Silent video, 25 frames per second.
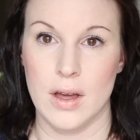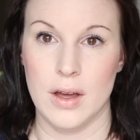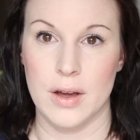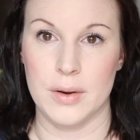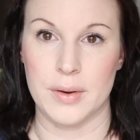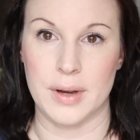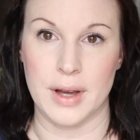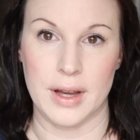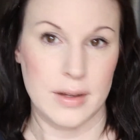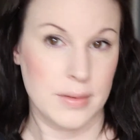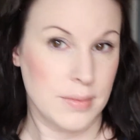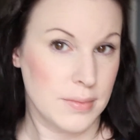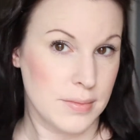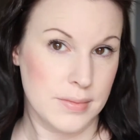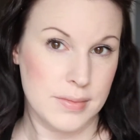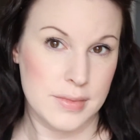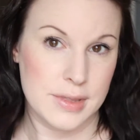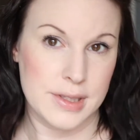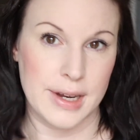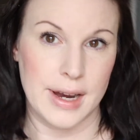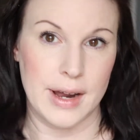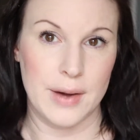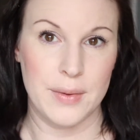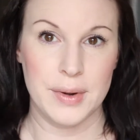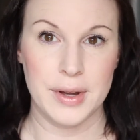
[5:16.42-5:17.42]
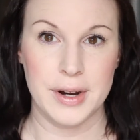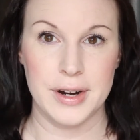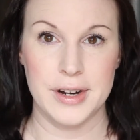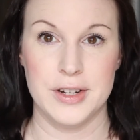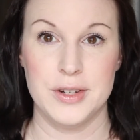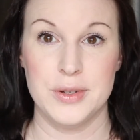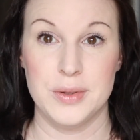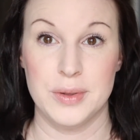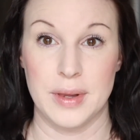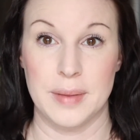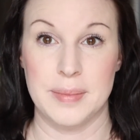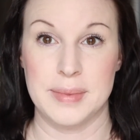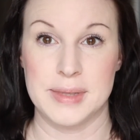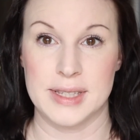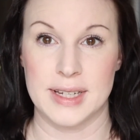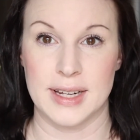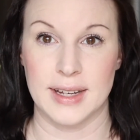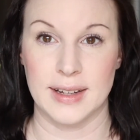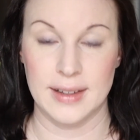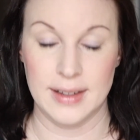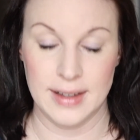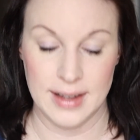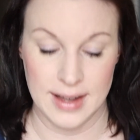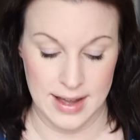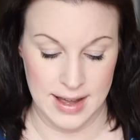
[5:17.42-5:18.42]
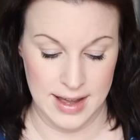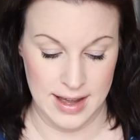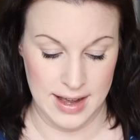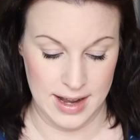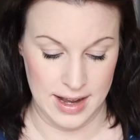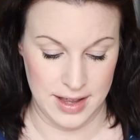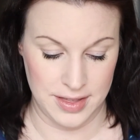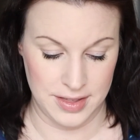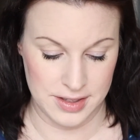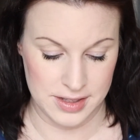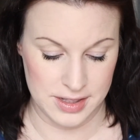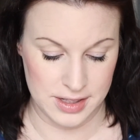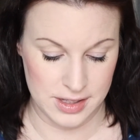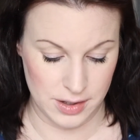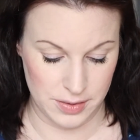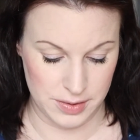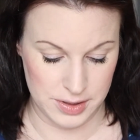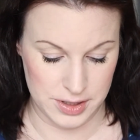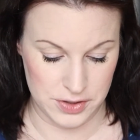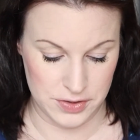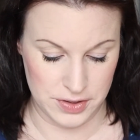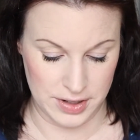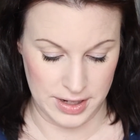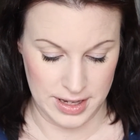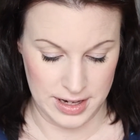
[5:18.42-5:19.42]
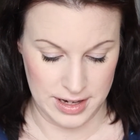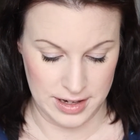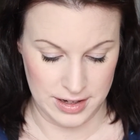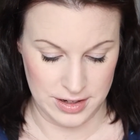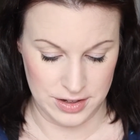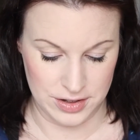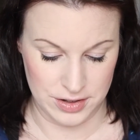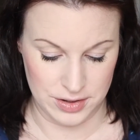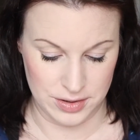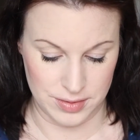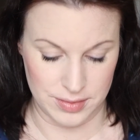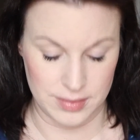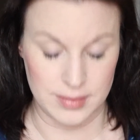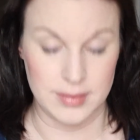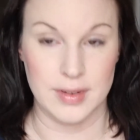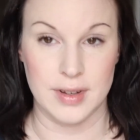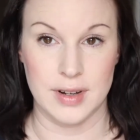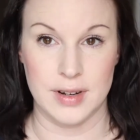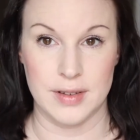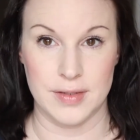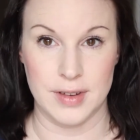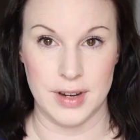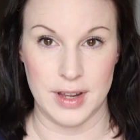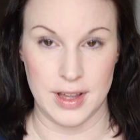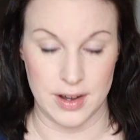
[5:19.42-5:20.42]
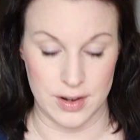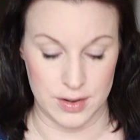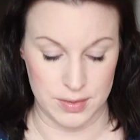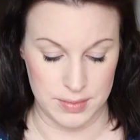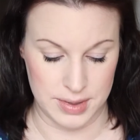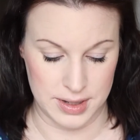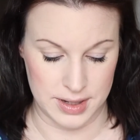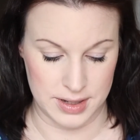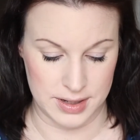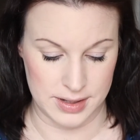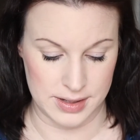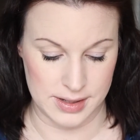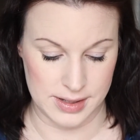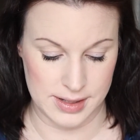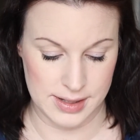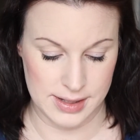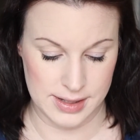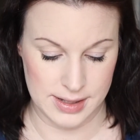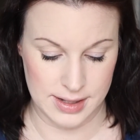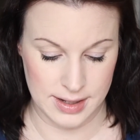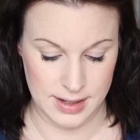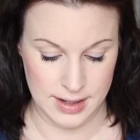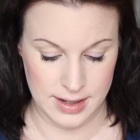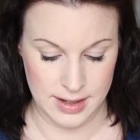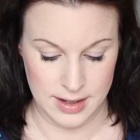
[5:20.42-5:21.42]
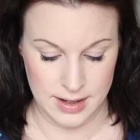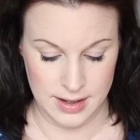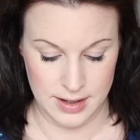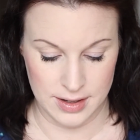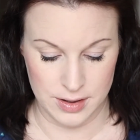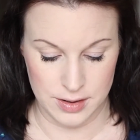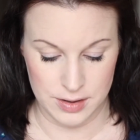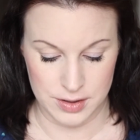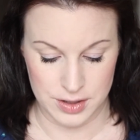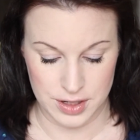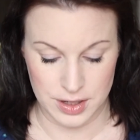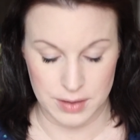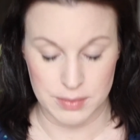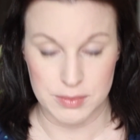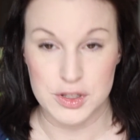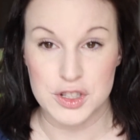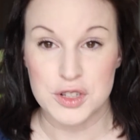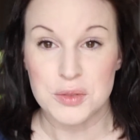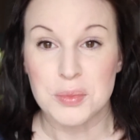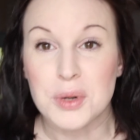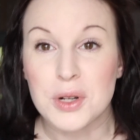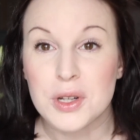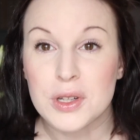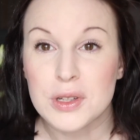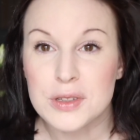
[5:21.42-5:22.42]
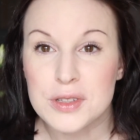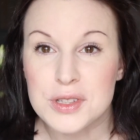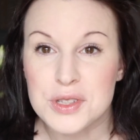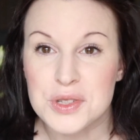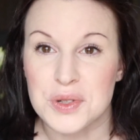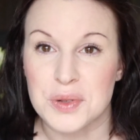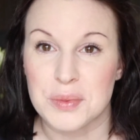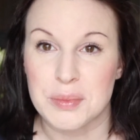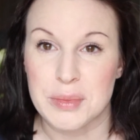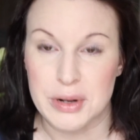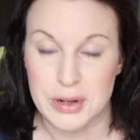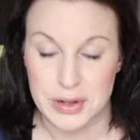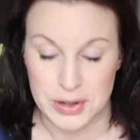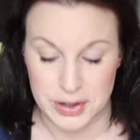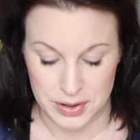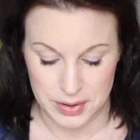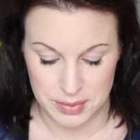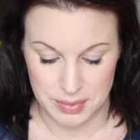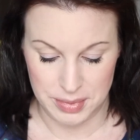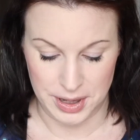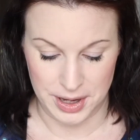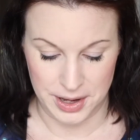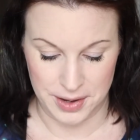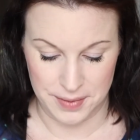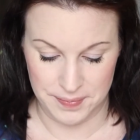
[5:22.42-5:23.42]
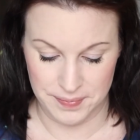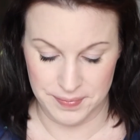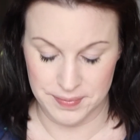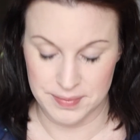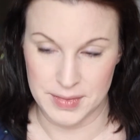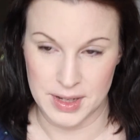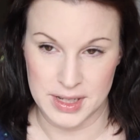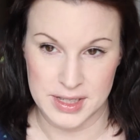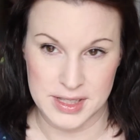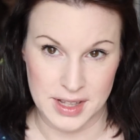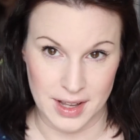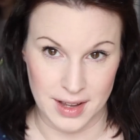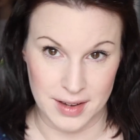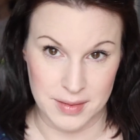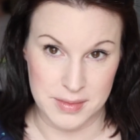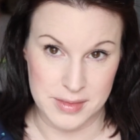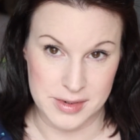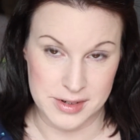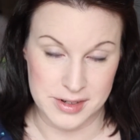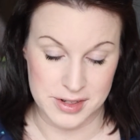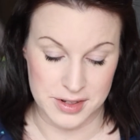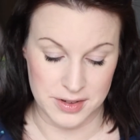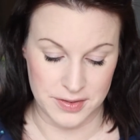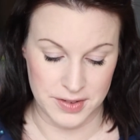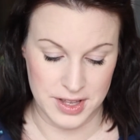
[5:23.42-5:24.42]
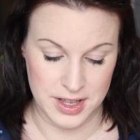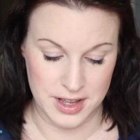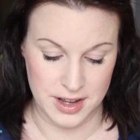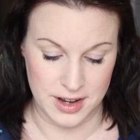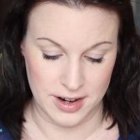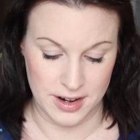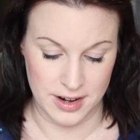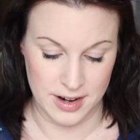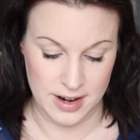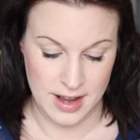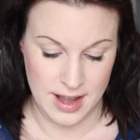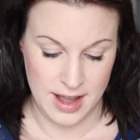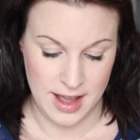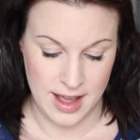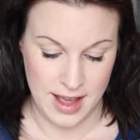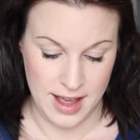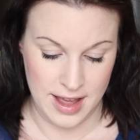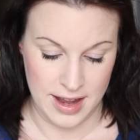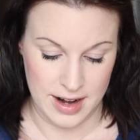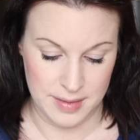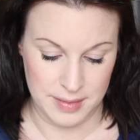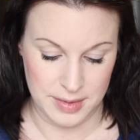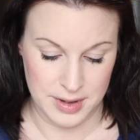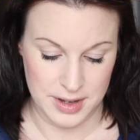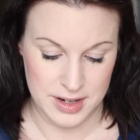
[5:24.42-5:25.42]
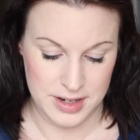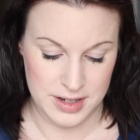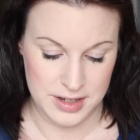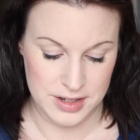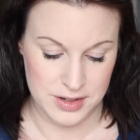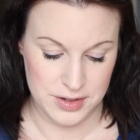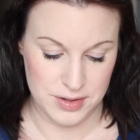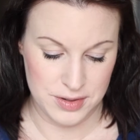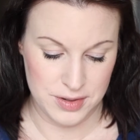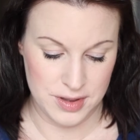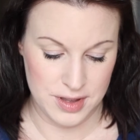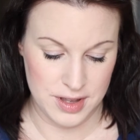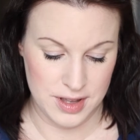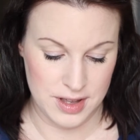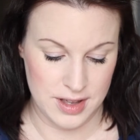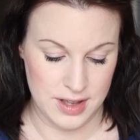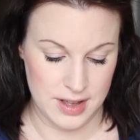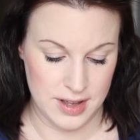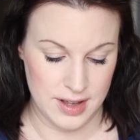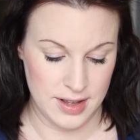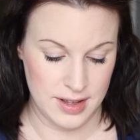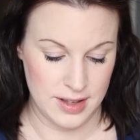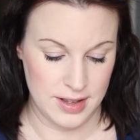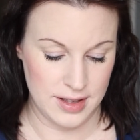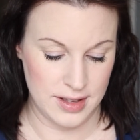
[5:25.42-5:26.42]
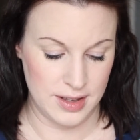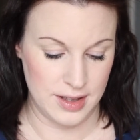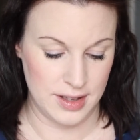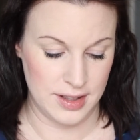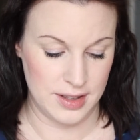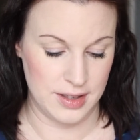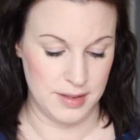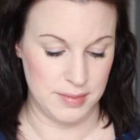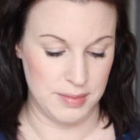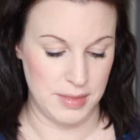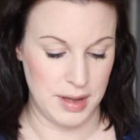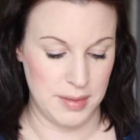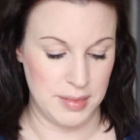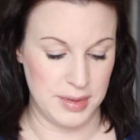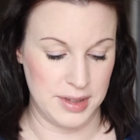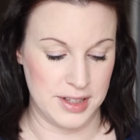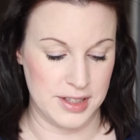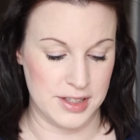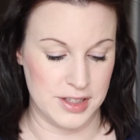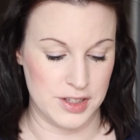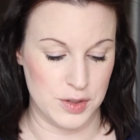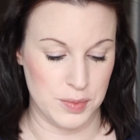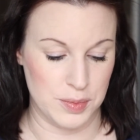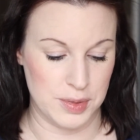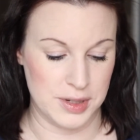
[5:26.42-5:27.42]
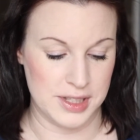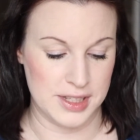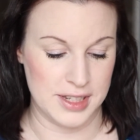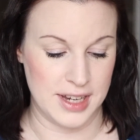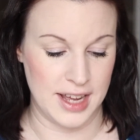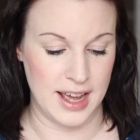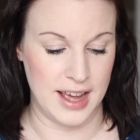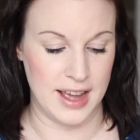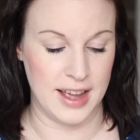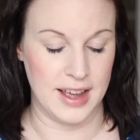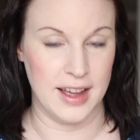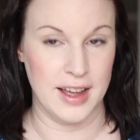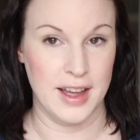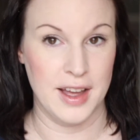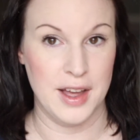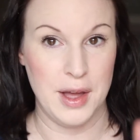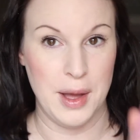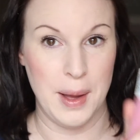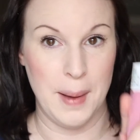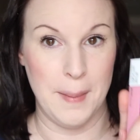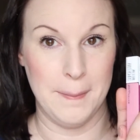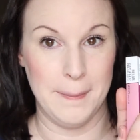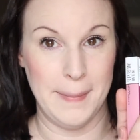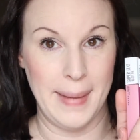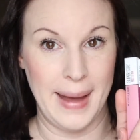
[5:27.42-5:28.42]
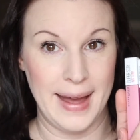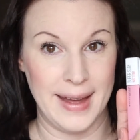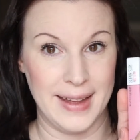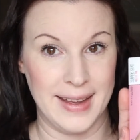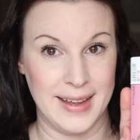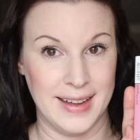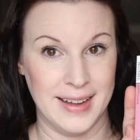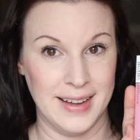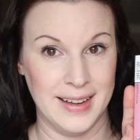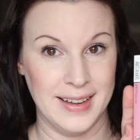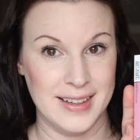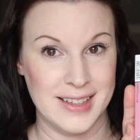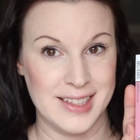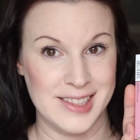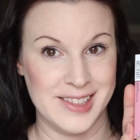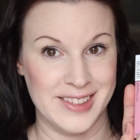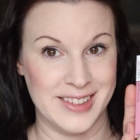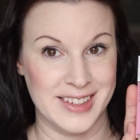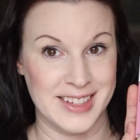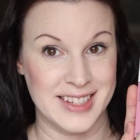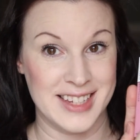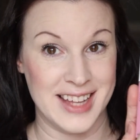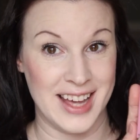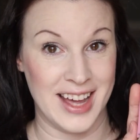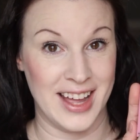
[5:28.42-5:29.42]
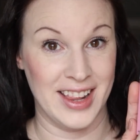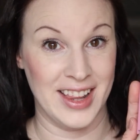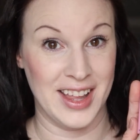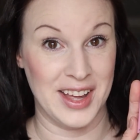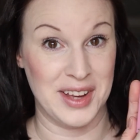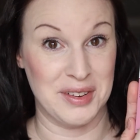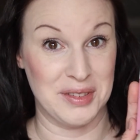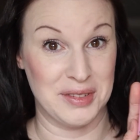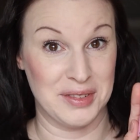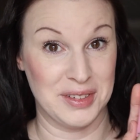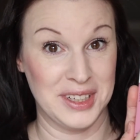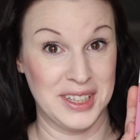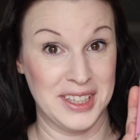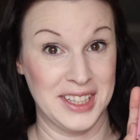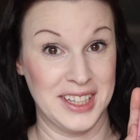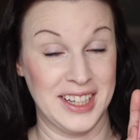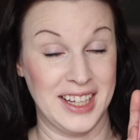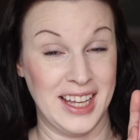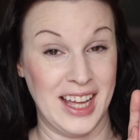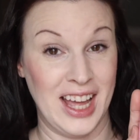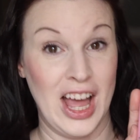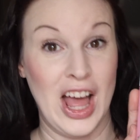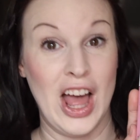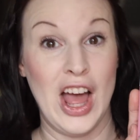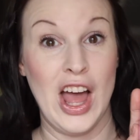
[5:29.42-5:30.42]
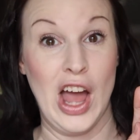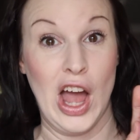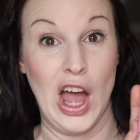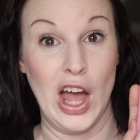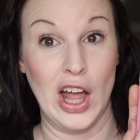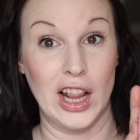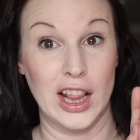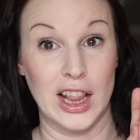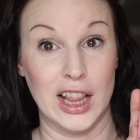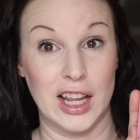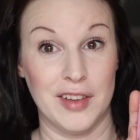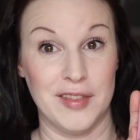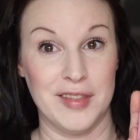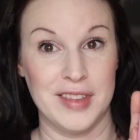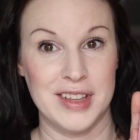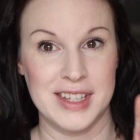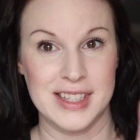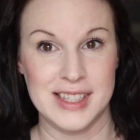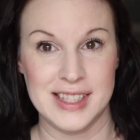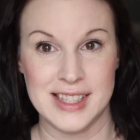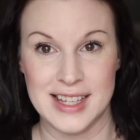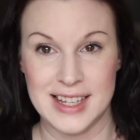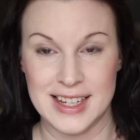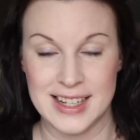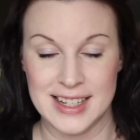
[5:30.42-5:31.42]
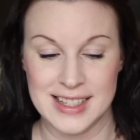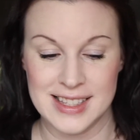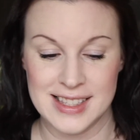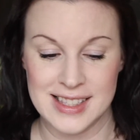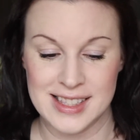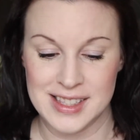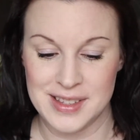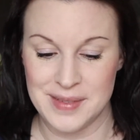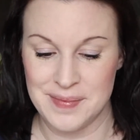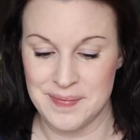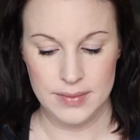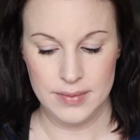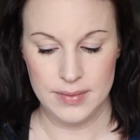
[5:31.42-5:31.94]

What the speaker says: Okay, so now we're gonna do lipstick, and this is always tricky to do in a video because usually I'm super close to a mirror, but my side mirror is over here. And I'm gonna do the Maybelline Superstay Matte Ink. As you can tell, I really love these things.